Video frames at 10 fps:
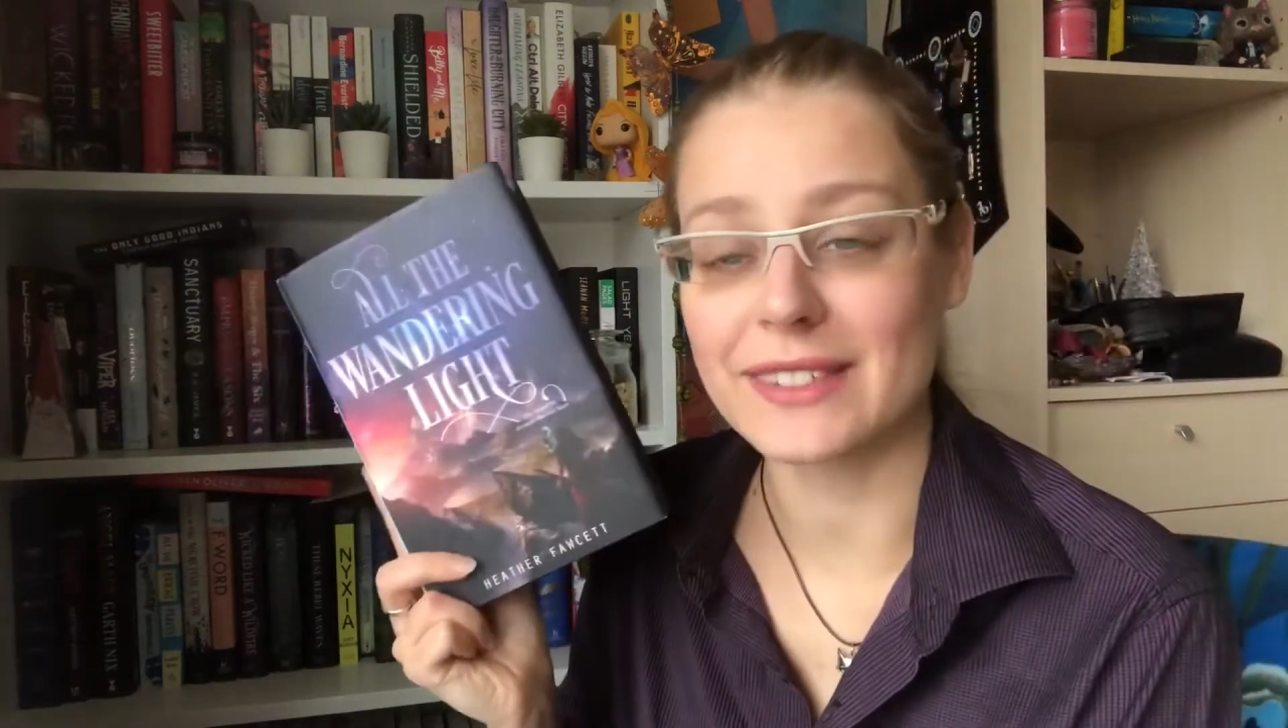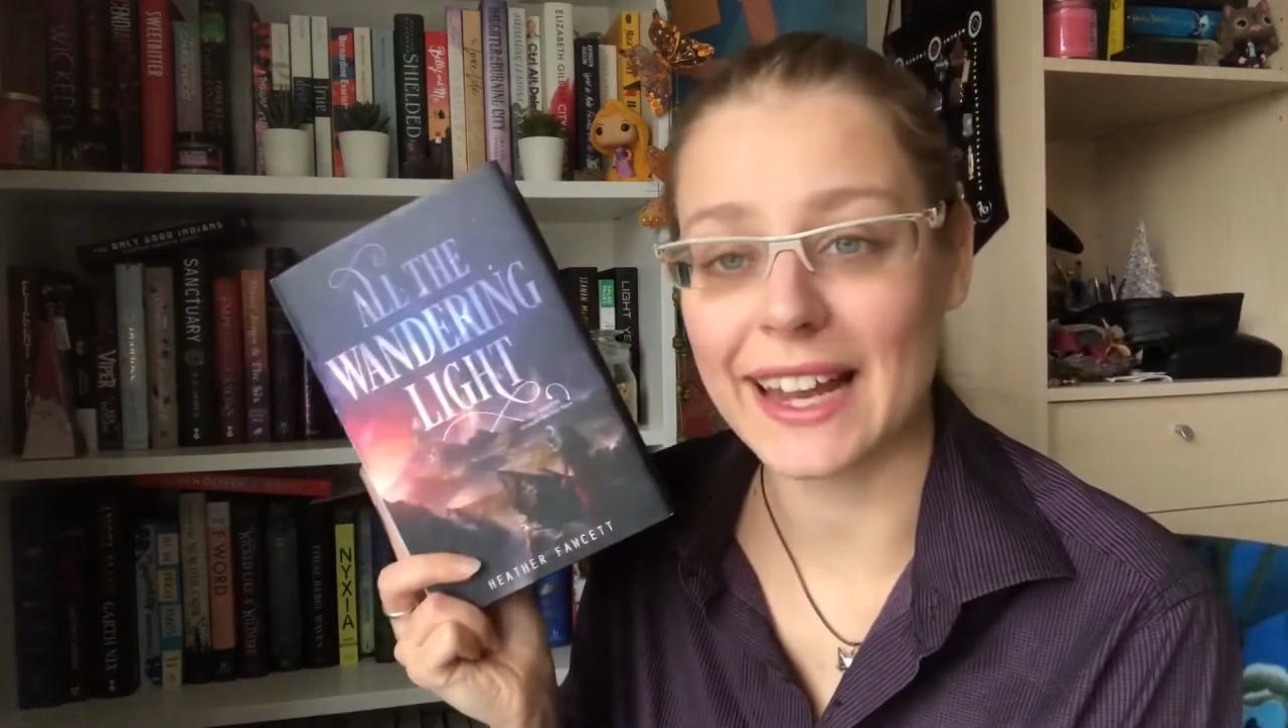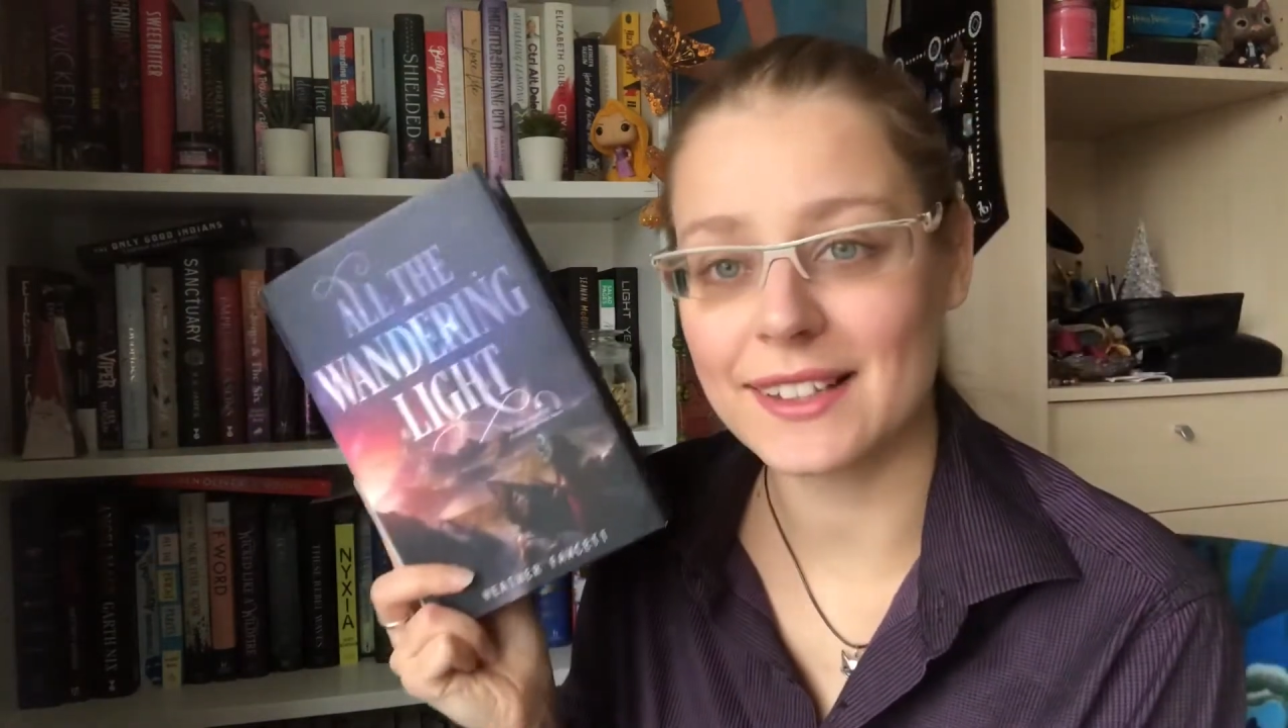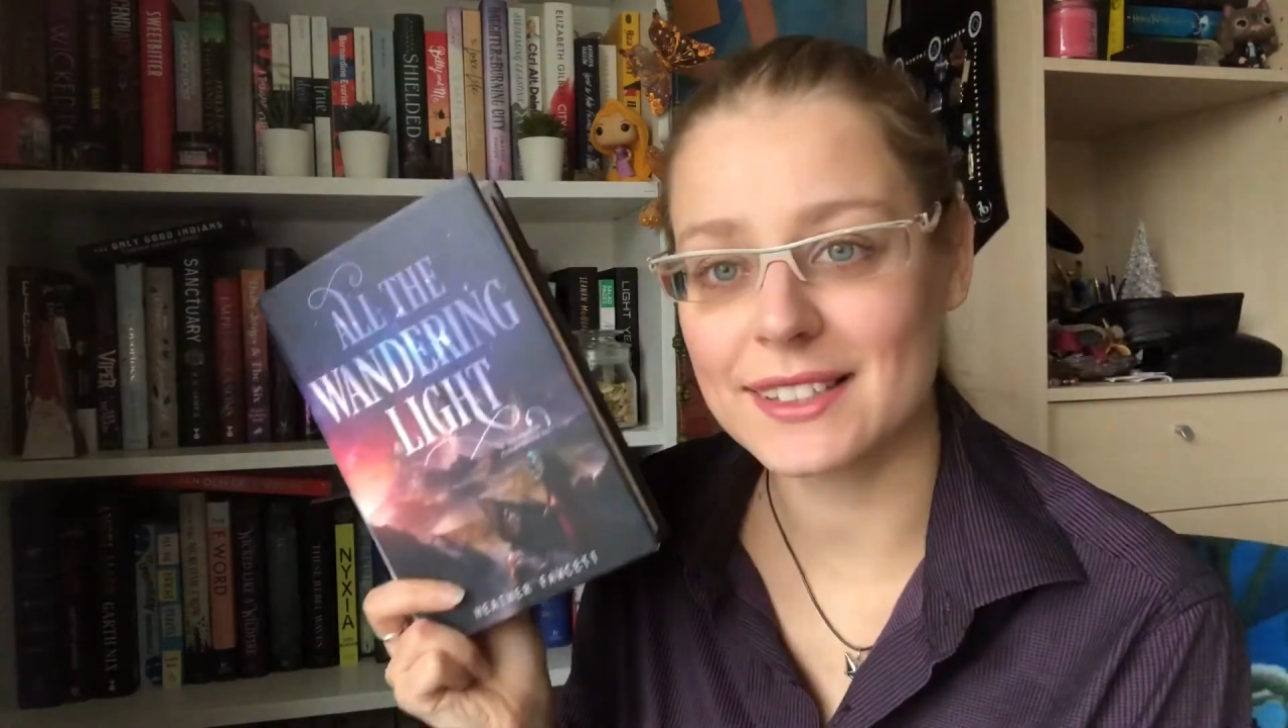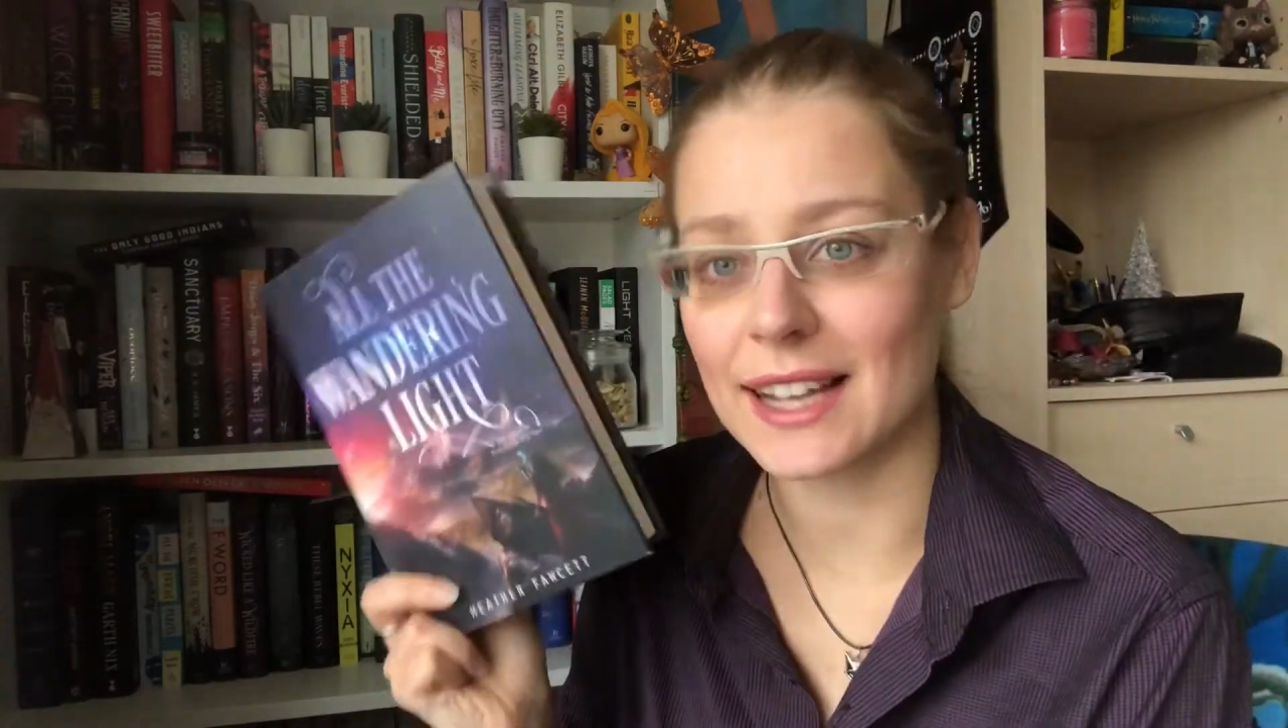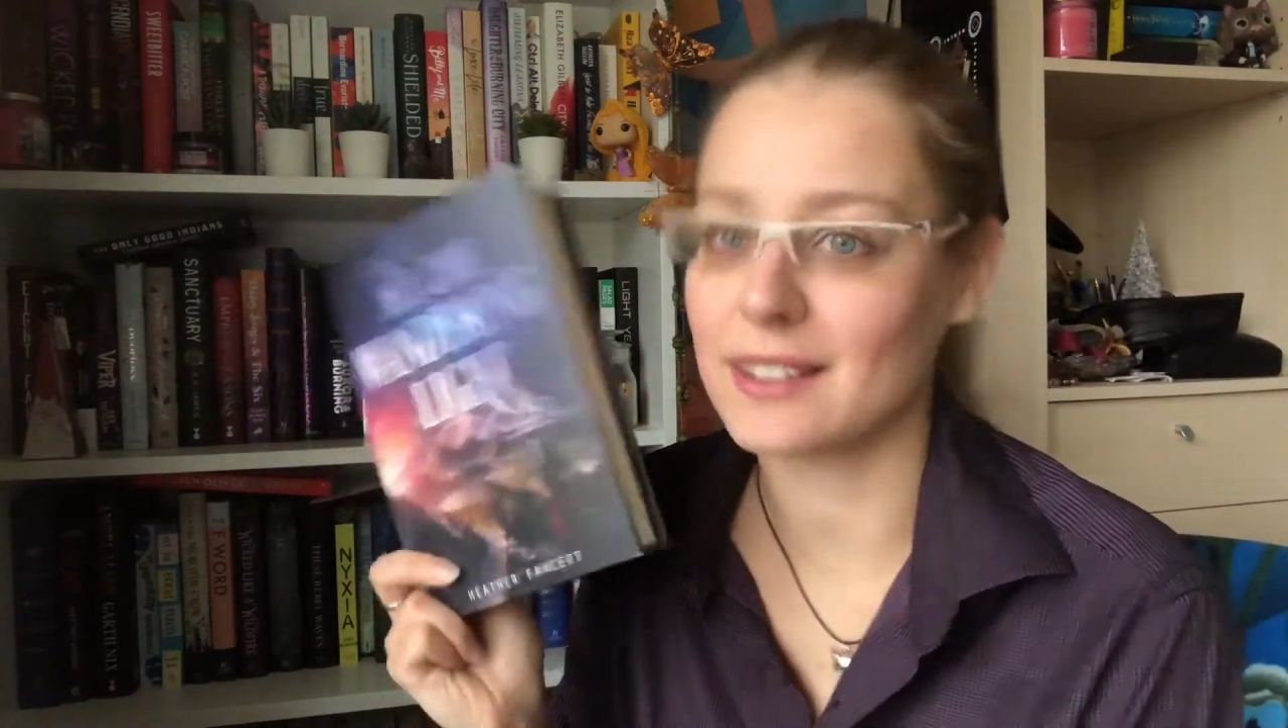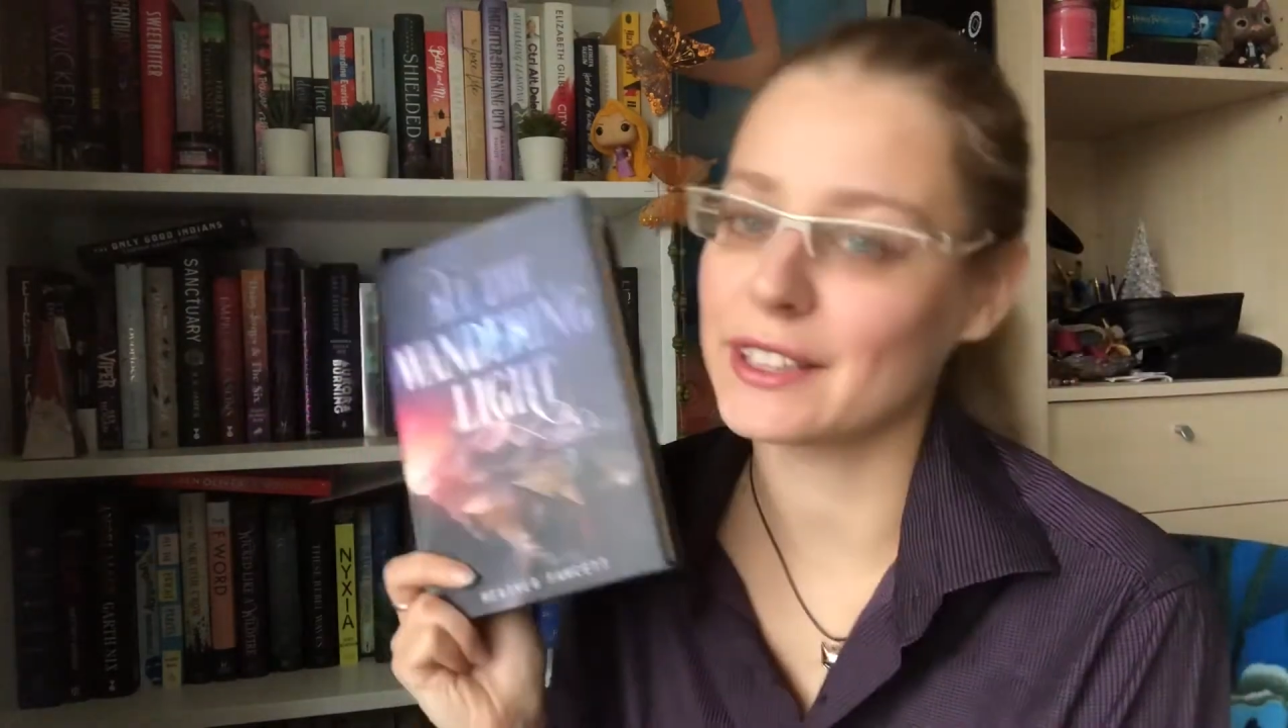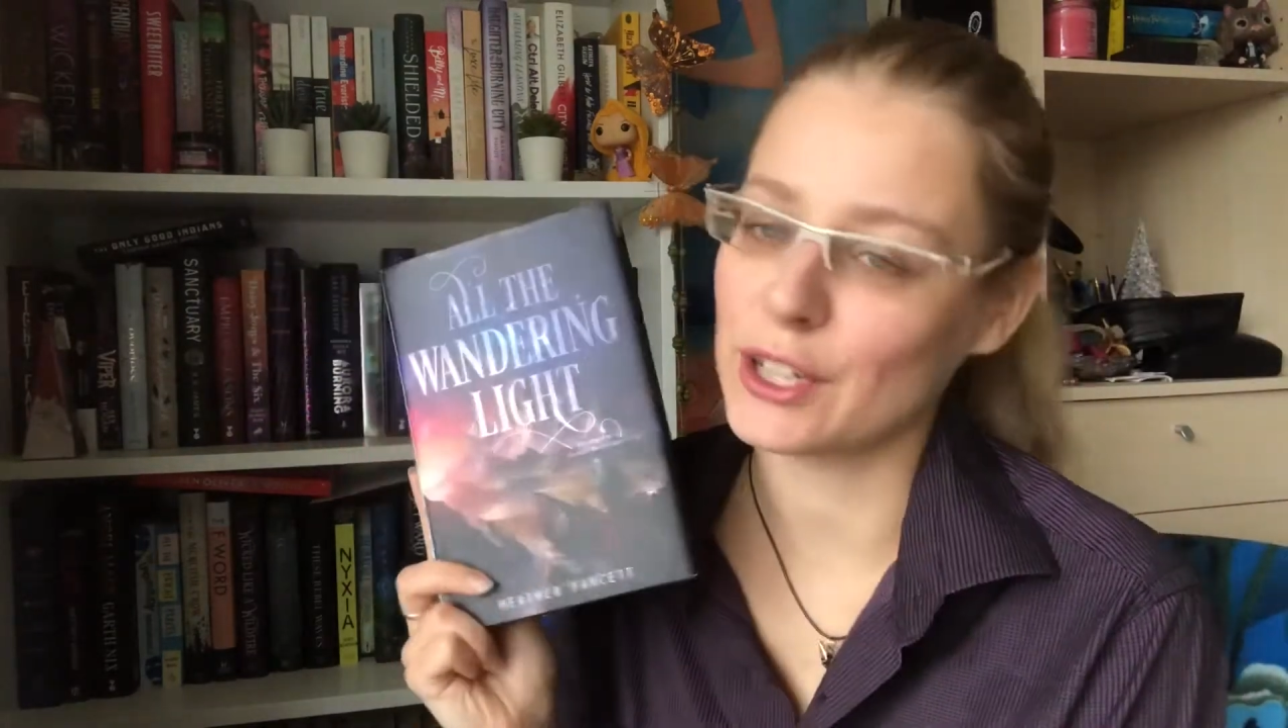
exactly